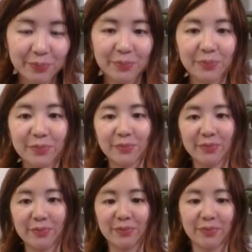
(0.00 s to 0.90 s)

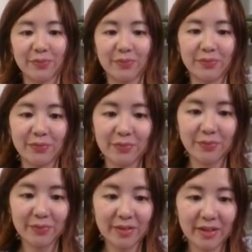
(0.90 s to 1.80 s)

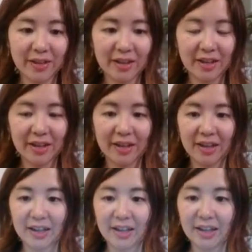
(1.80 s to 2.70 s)

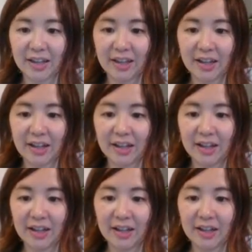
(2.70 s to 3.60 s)

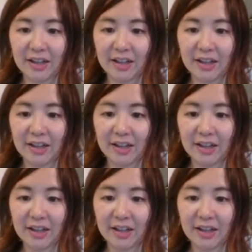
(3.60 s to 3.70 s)
[no speech]